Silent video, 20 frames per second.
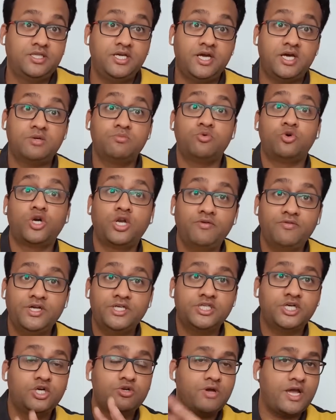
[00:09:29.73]
their
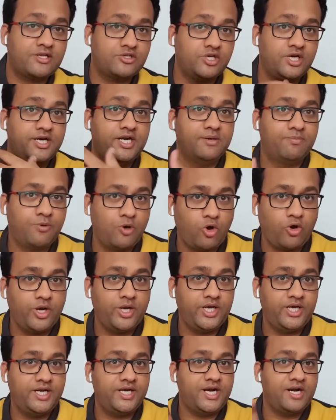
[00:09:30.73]
motivation to actually deploy
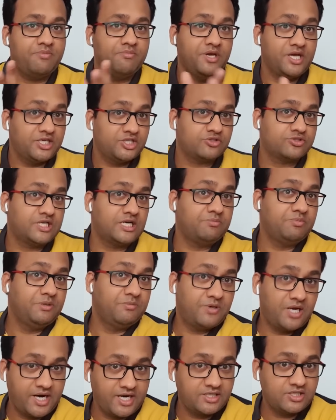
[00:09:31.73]
it and make sure that
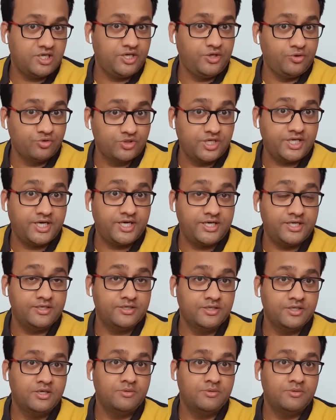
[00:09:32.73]
people are actually using it